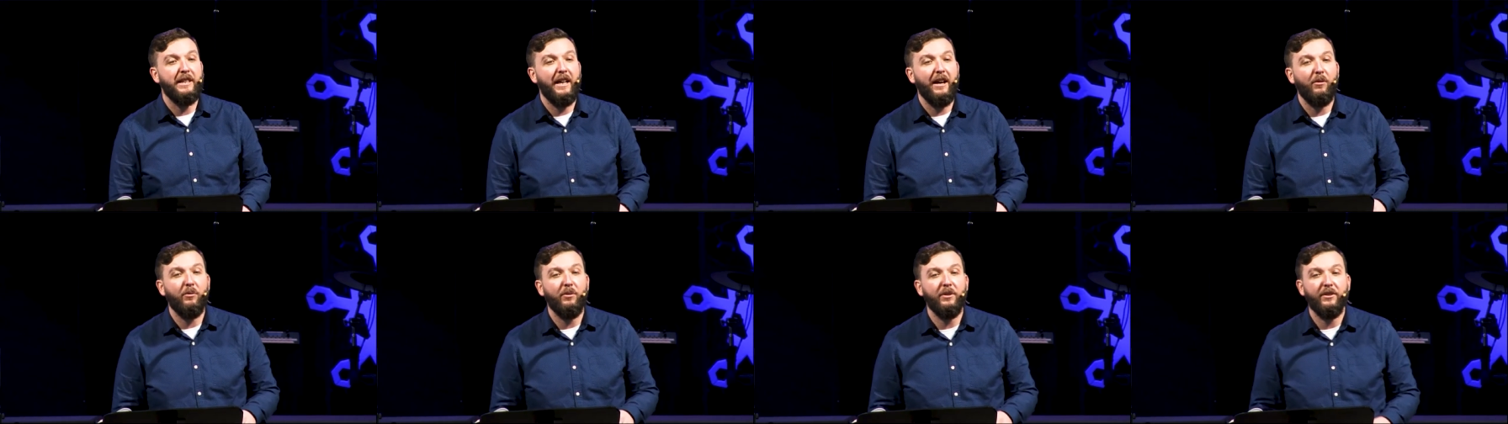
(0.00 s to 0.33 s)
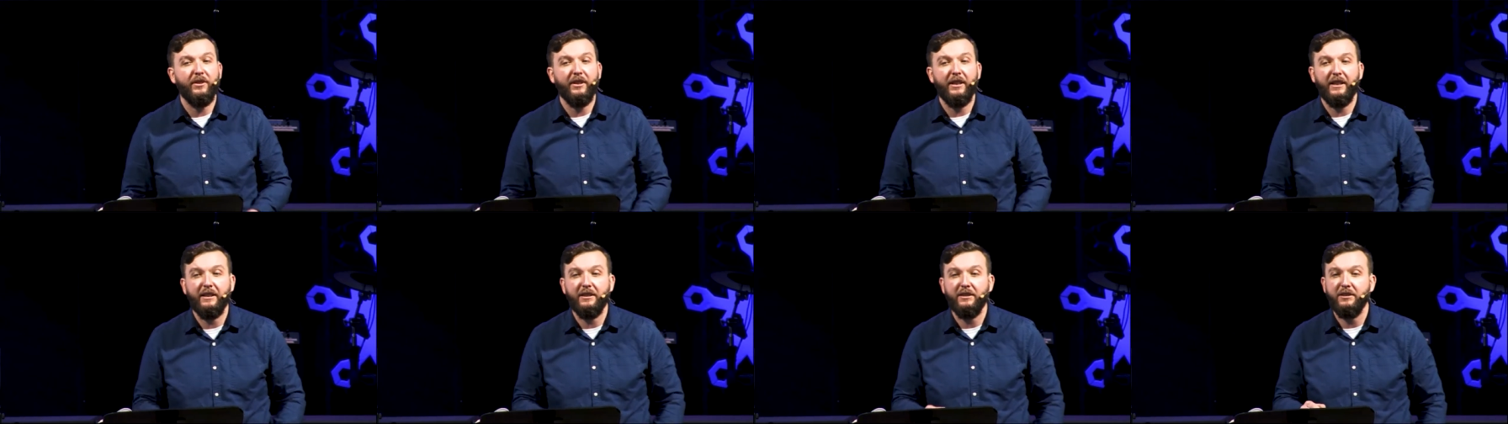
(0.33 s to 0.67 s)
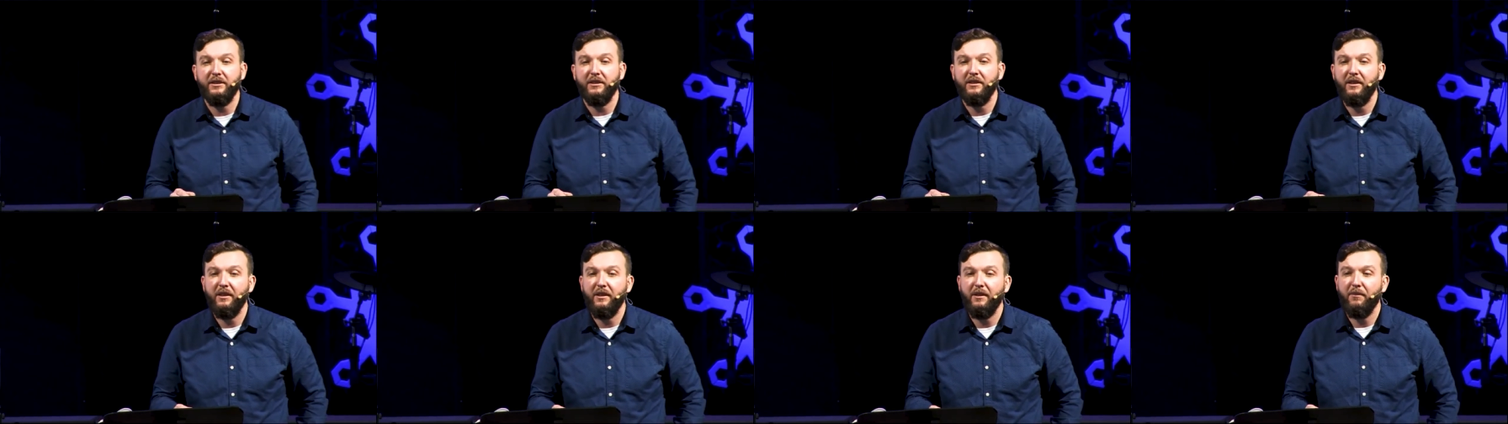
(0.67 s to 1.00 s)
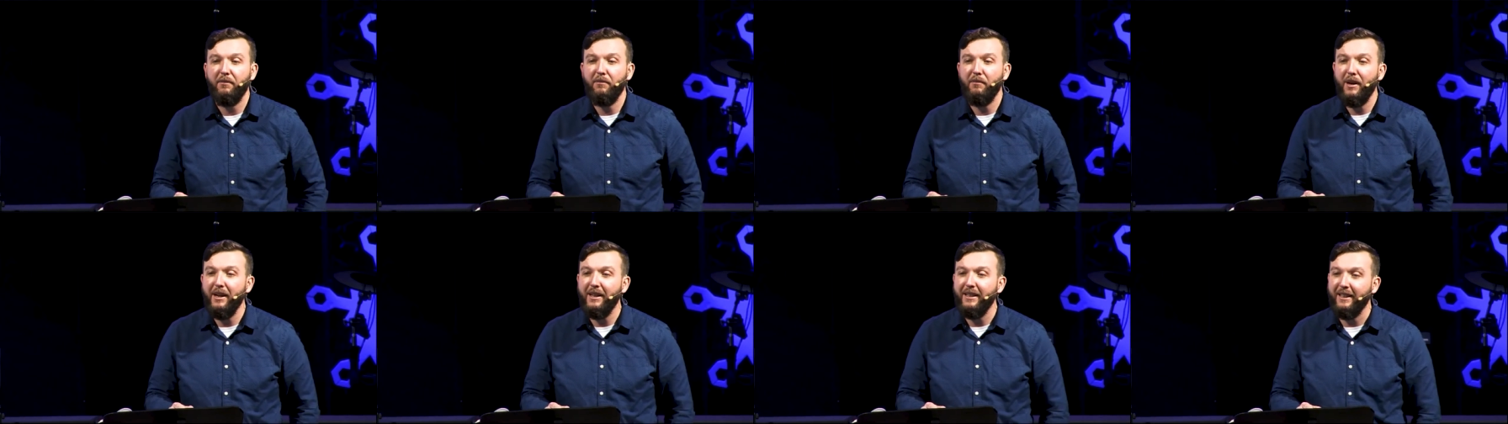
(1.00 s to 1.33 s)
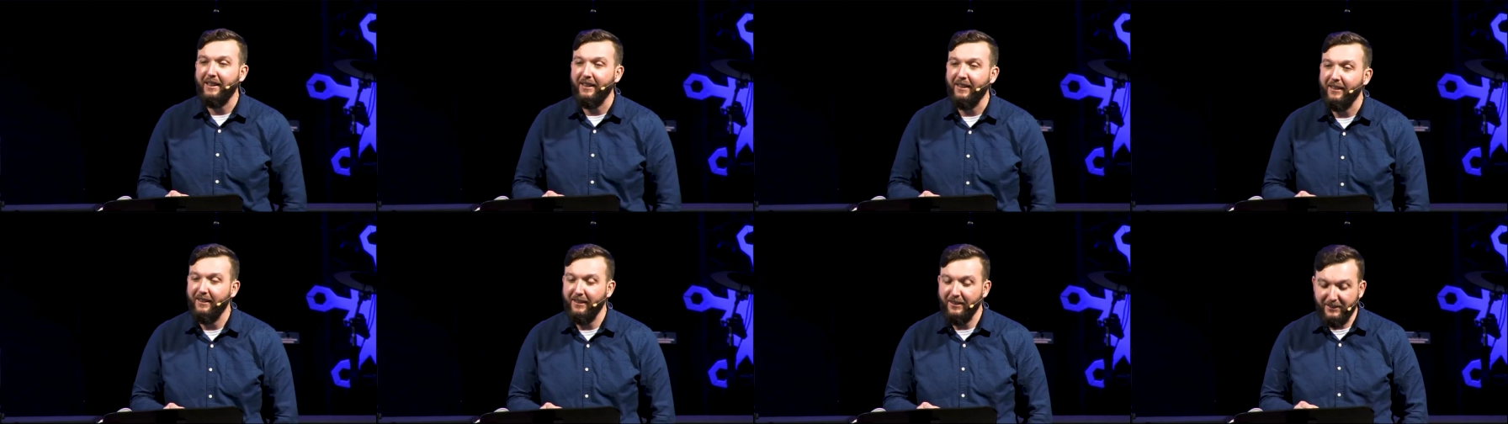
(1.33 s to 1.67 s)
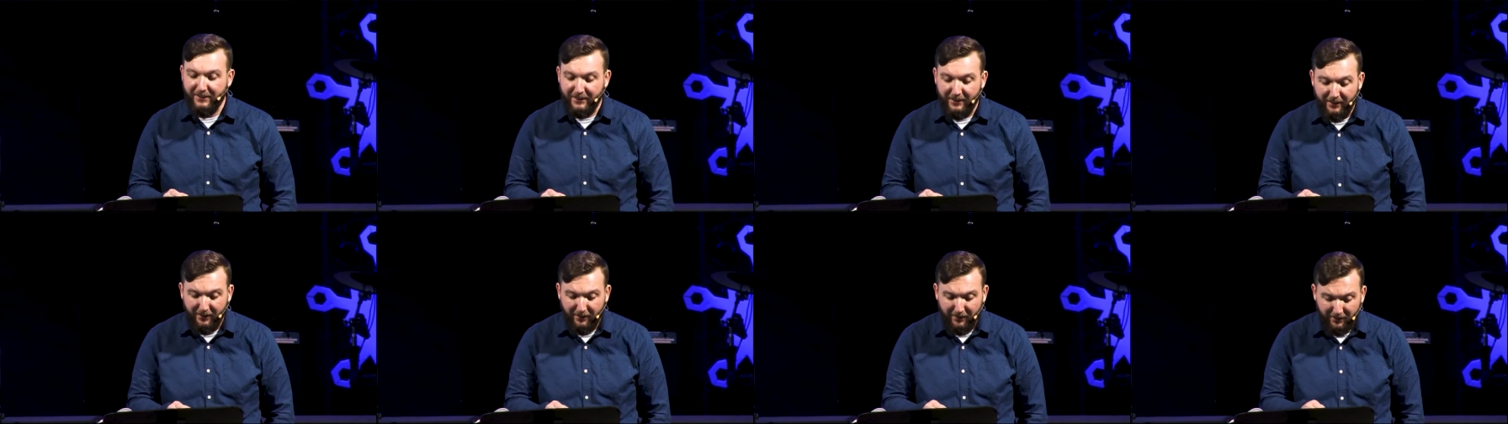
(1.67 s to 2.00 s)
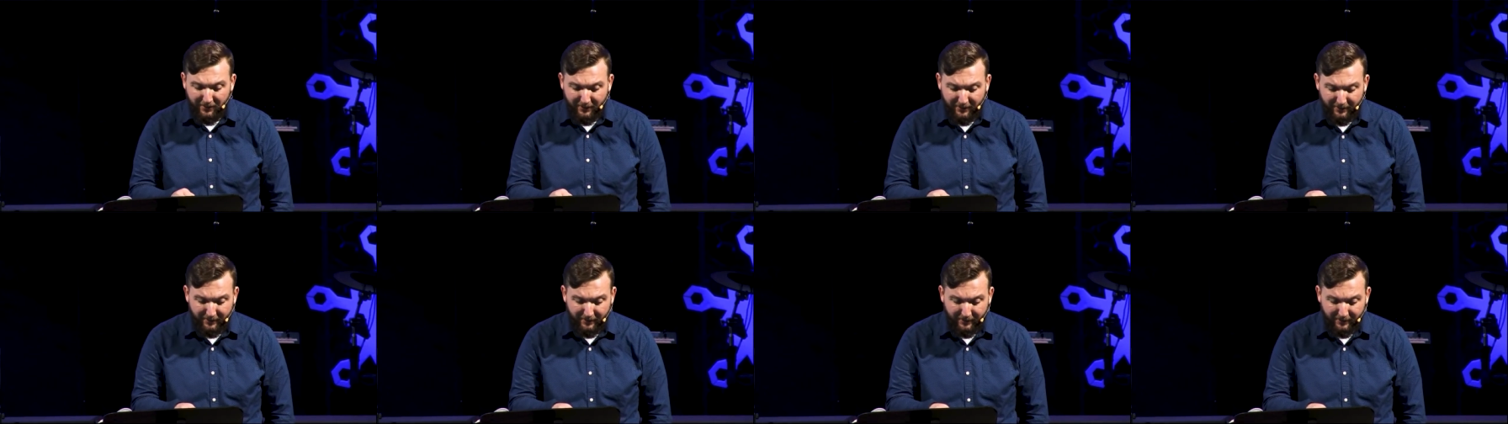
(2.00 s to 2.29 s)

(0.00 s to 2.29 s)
That was his money, you see?